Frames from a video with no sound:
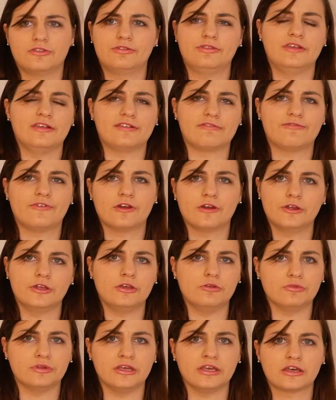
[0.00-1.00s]
these very
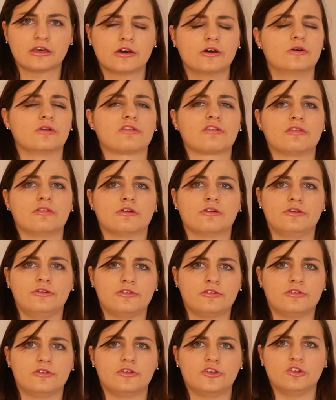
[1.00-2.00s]
unique coats, and they're
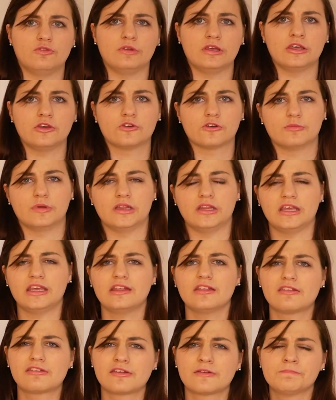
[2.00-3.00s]
just unique grooming
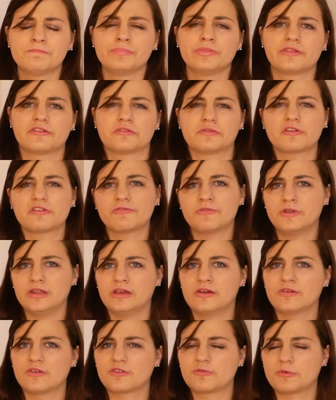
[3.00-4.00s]
needs. So this
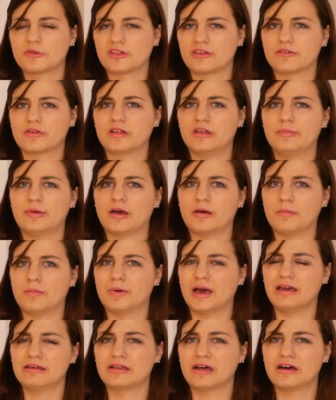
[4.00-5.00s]
video is specifically about
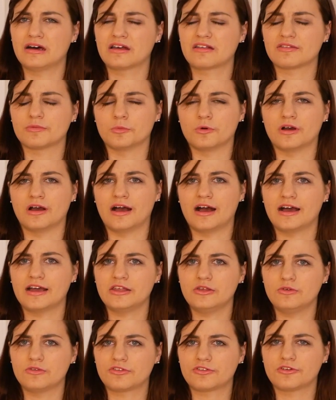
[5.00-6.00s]
my dogs and what I
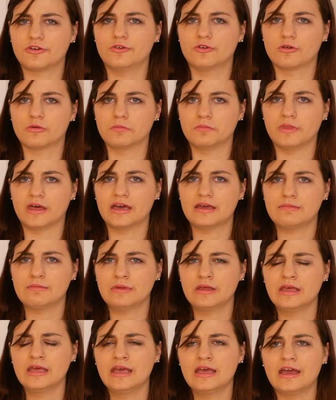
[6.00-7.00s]
use to groom
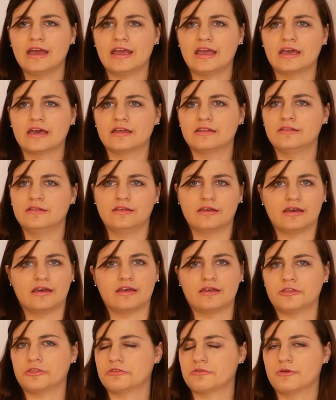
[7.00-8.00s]
them, and
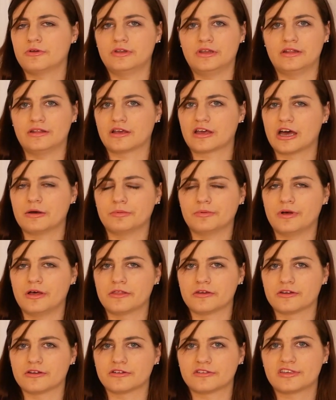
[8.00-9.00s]
thrown in a couple
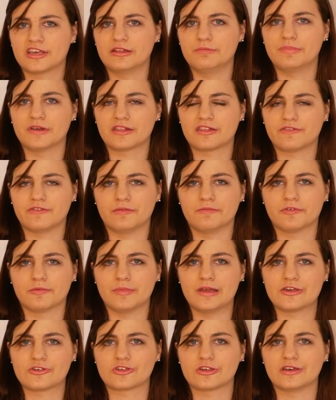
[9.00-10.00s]
other tidbits of
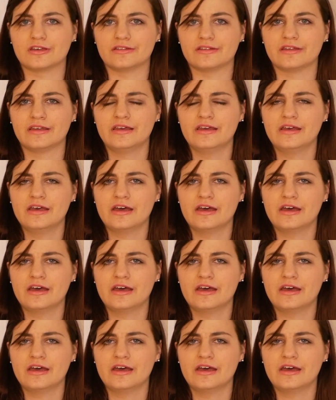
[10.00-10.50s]
information